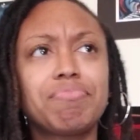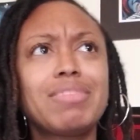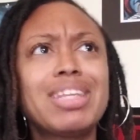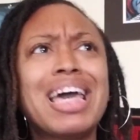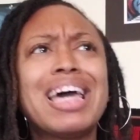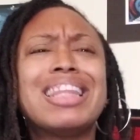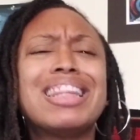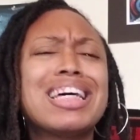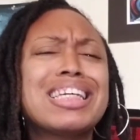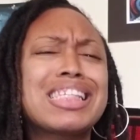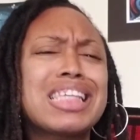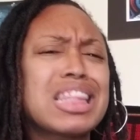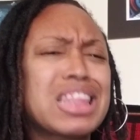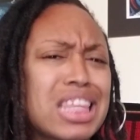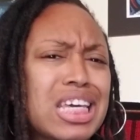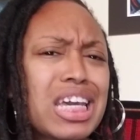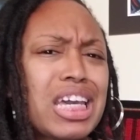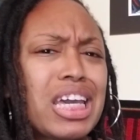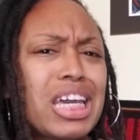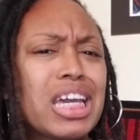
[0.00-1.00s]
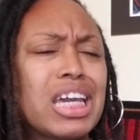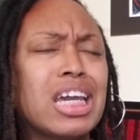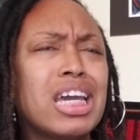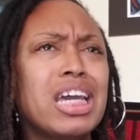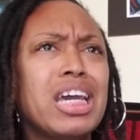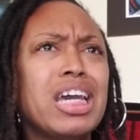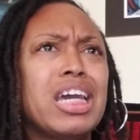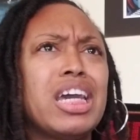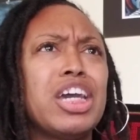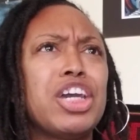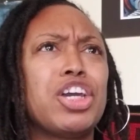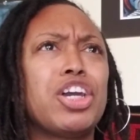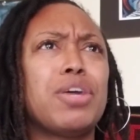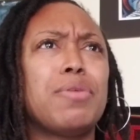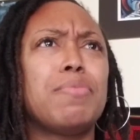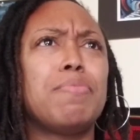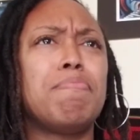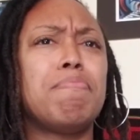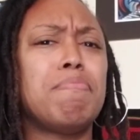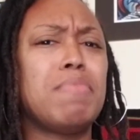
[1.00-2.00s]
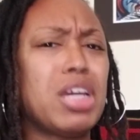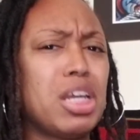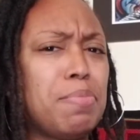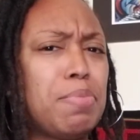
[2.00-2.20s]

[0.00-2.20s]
And that's the thing many